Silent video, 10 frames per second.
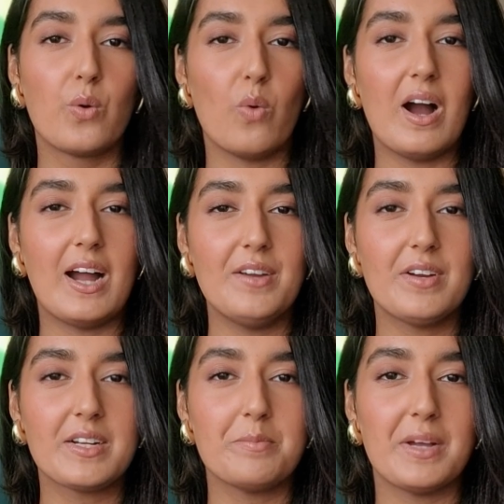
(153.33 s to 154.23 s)
What I
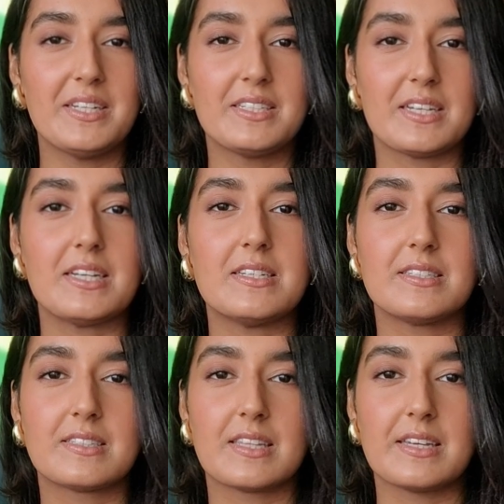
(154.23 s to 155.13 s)
recommend
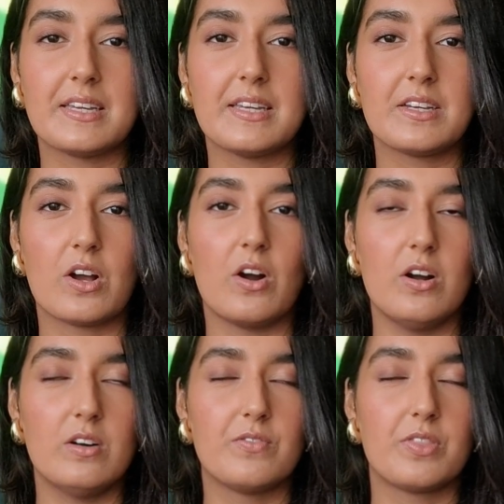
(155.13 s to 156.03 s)
is thinking
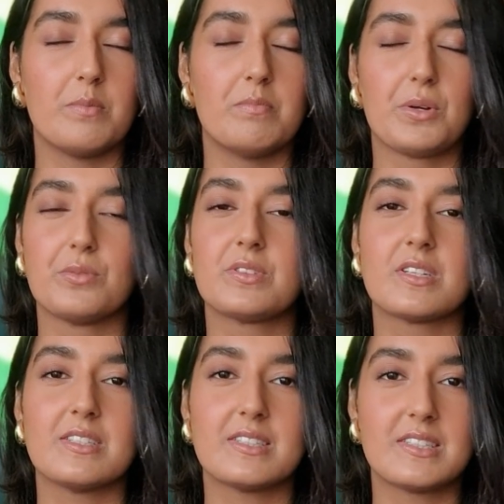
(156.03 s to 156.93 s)
of the most